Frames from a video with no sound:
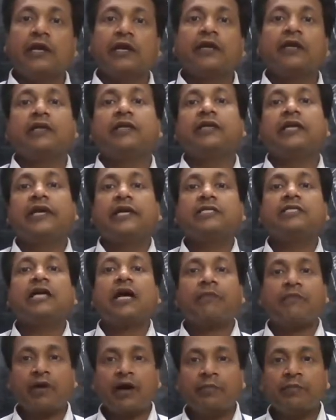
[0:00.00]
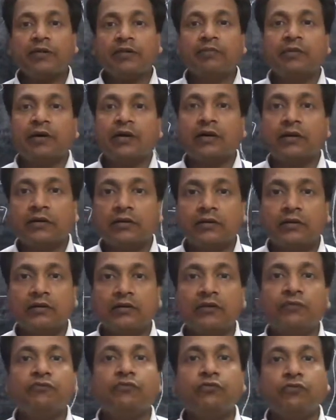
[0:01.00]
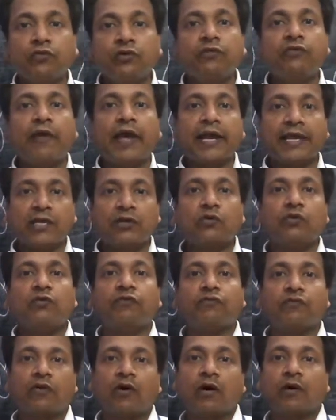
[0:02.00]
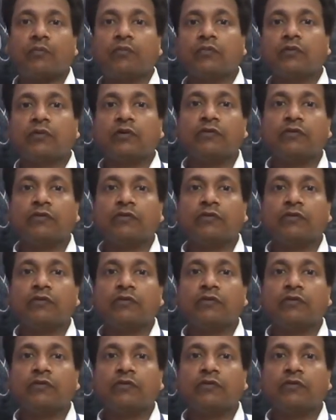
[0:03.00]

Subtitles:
in case of amoeba, the food vacuole form,